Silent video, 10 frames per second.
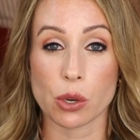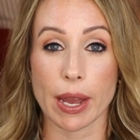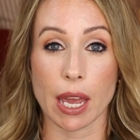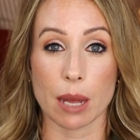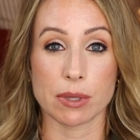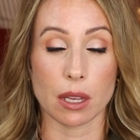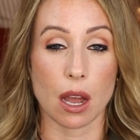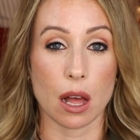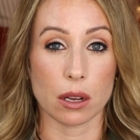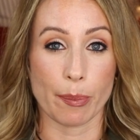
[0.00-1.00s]
so I kept the
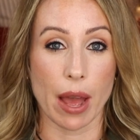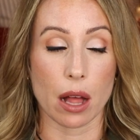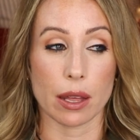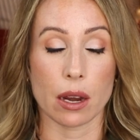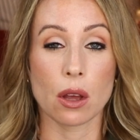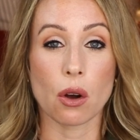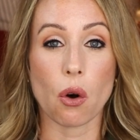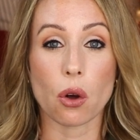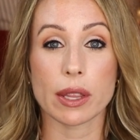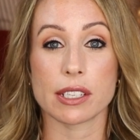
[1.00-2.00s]
color palette
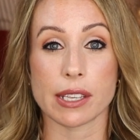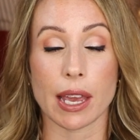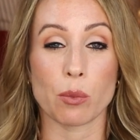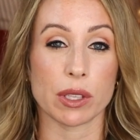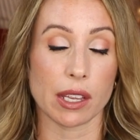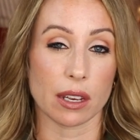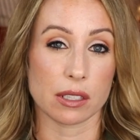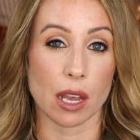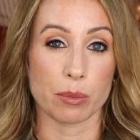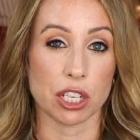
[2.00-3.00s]
all the same with the
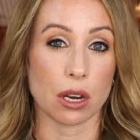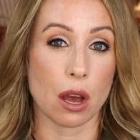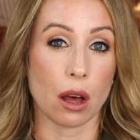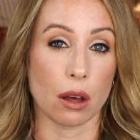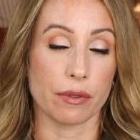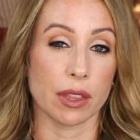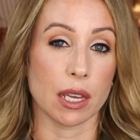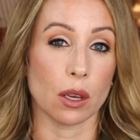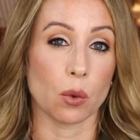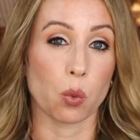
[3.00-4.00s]
exception of
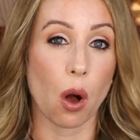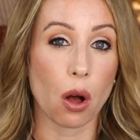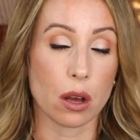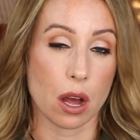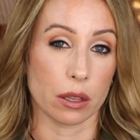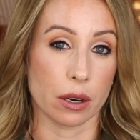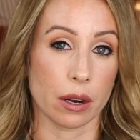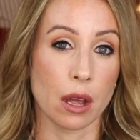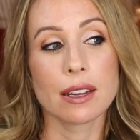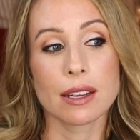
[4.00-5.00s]
the wall
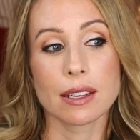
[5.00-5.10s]
color.